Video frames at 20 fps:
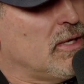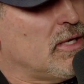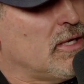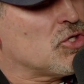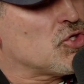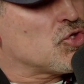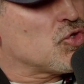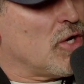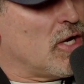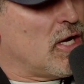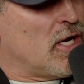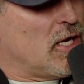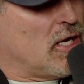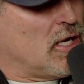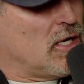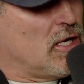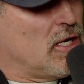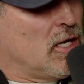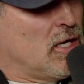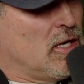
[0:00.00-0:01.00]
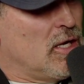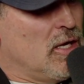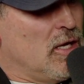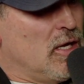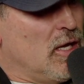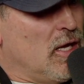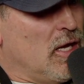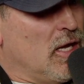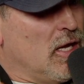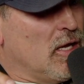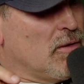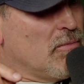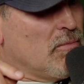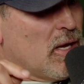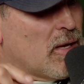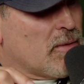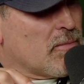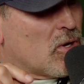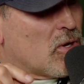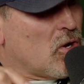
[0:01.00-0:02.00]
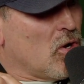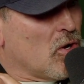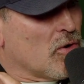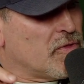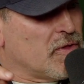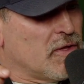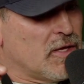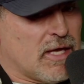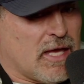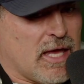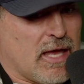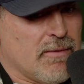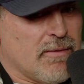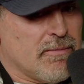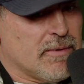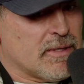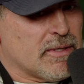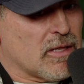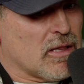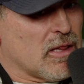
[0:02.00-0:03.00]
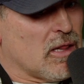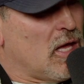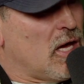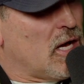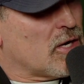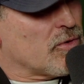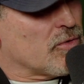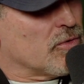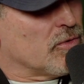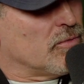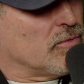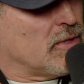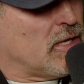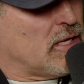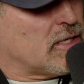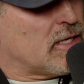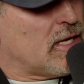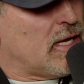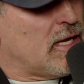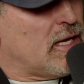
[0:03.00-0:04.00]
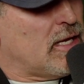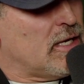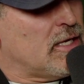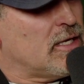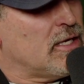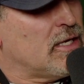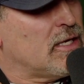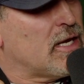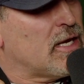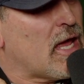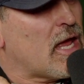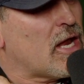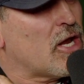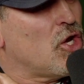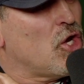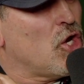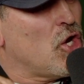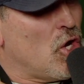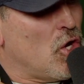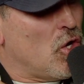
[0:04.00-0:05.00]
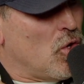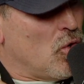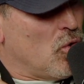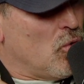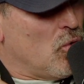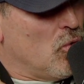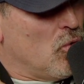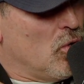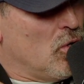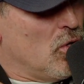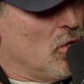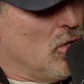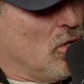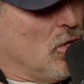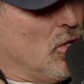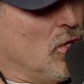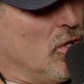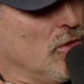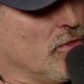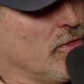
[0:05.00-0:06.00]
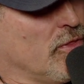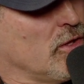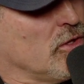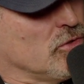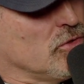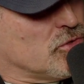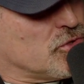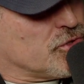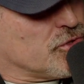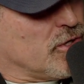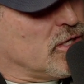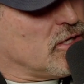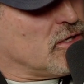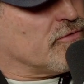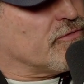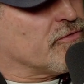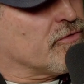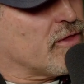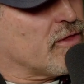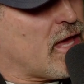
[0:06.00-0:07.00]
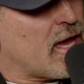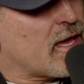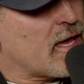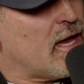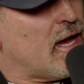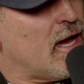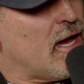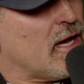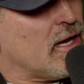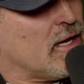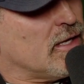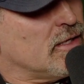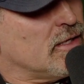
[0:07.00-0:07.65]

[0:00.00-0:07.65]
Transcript: a trade, and Mike McCarthy came in the locker room that day and did not know that you traded for that guy.